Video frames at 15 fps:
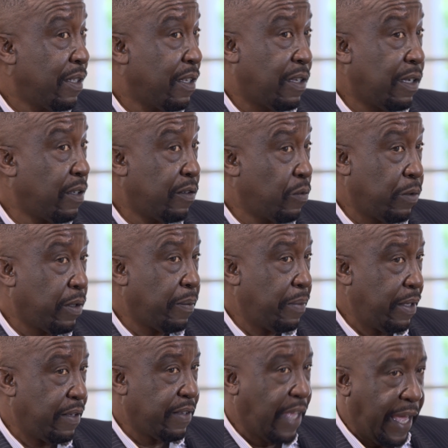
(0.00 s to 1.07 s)
All I just want to
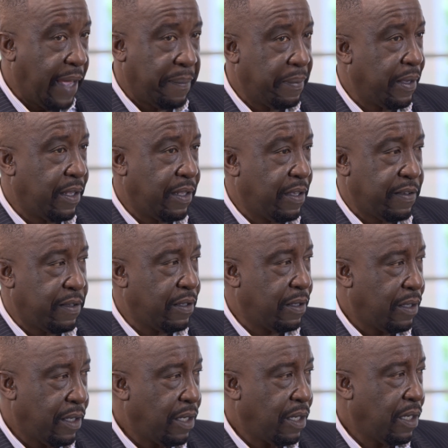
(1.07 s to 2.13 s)
be is happy. It doesn't
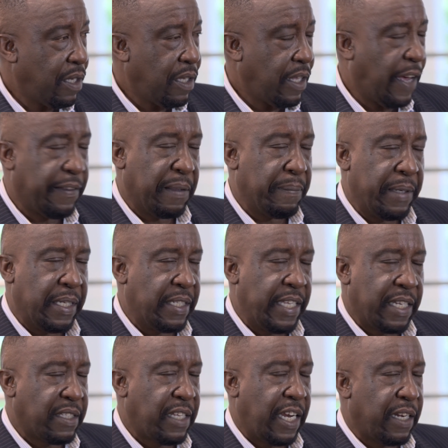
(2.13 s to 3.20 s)
have to be
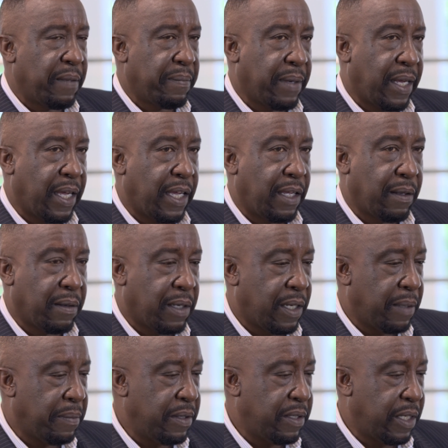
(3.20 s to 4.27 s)
dictated by
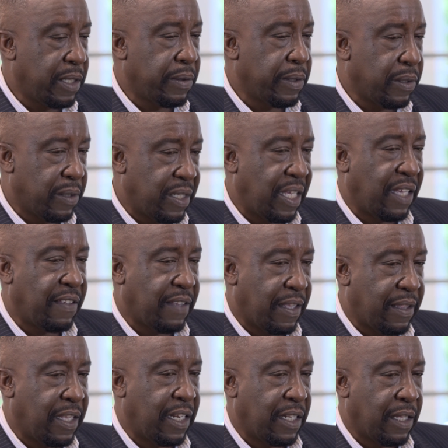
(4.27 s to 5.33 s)
material things. I
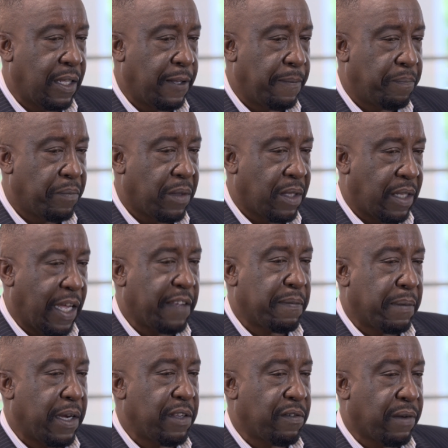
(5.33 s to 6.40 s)
think that's
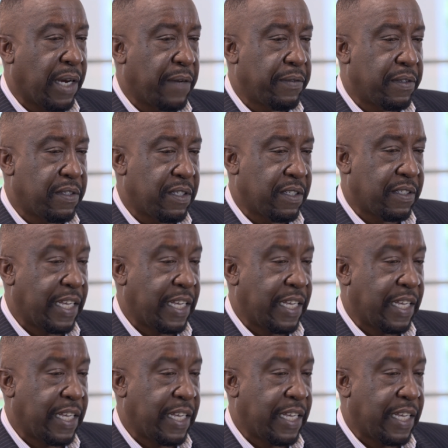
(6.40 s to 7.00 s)
my driving success.